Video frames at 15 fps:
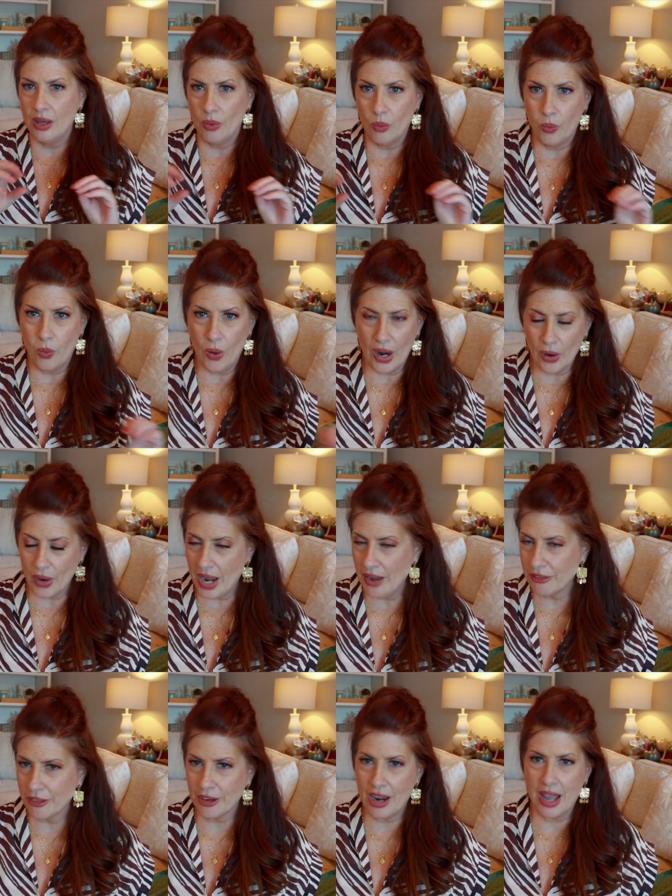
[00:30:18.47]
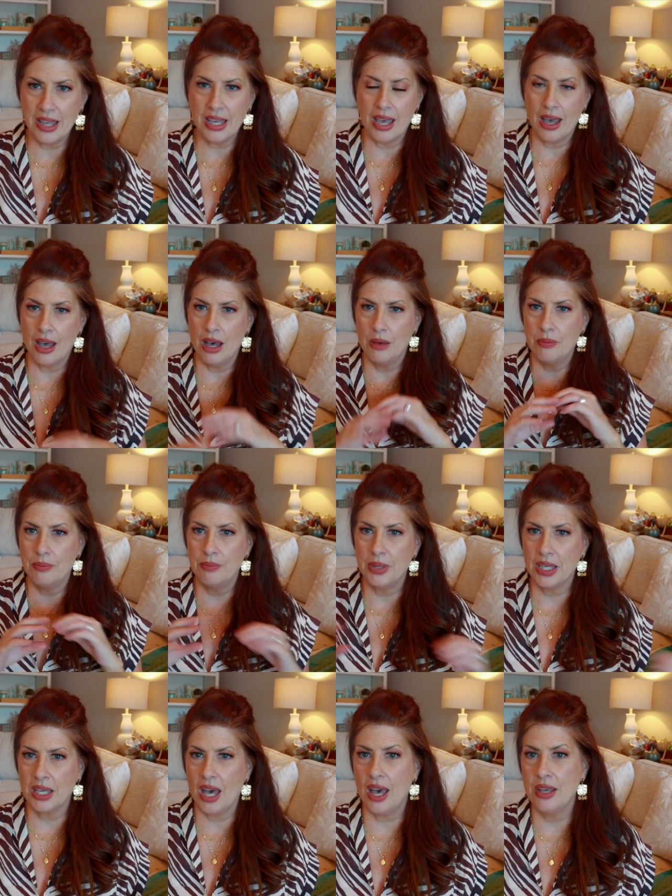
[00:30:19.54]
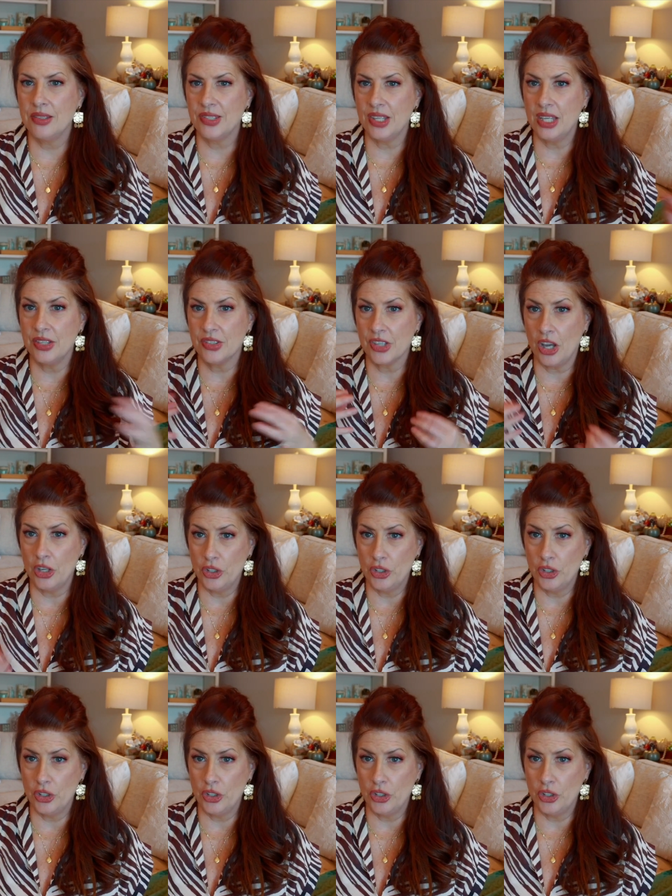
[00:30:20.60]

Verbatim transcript: wherever I am because it's a